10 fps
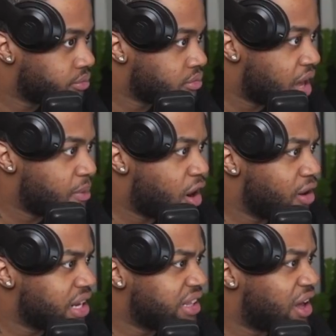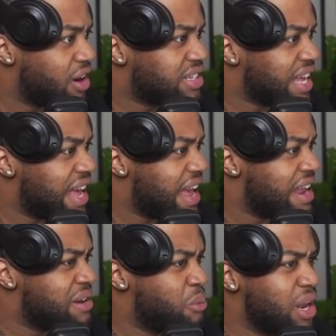I'm already logged in.
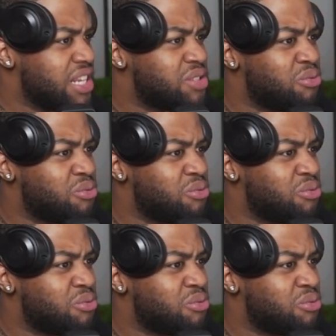What is